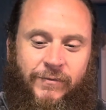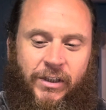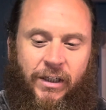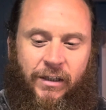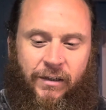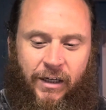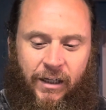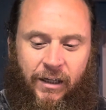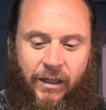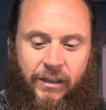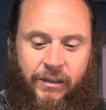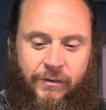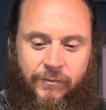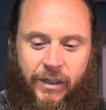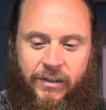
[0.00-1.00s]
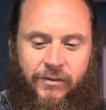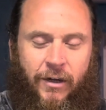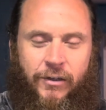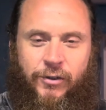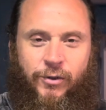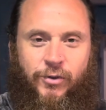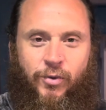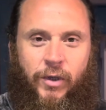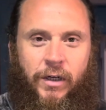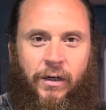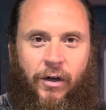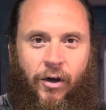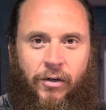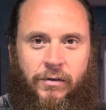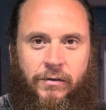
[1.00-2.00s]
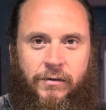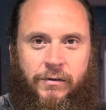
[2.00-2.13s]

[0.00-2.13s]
Yeah, I like it. It's not too sweet at all.